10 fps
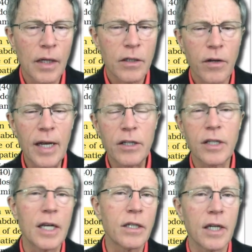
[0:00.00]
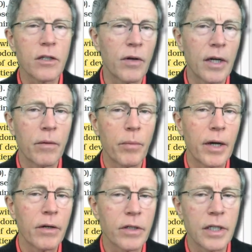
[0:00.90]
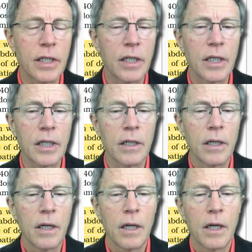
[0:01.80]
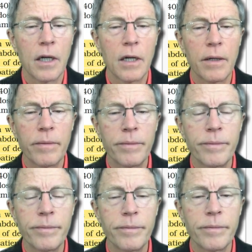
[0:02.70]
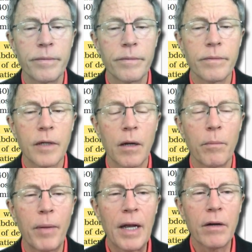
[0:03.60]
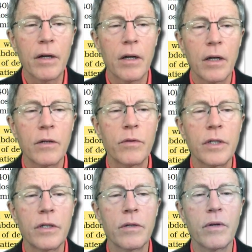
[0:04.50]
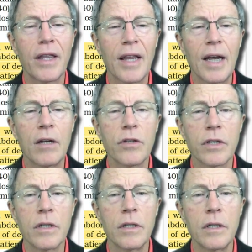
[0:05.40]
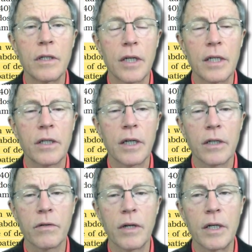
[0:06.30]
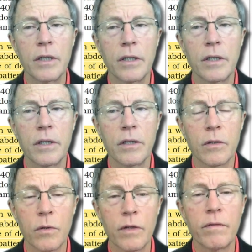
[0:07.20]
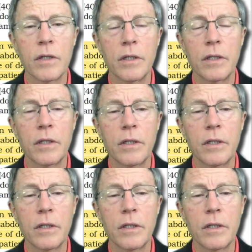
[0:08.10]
So, how does chest x ray compare to CT? Um, about 100 to 1,000 chest x rays is equivalent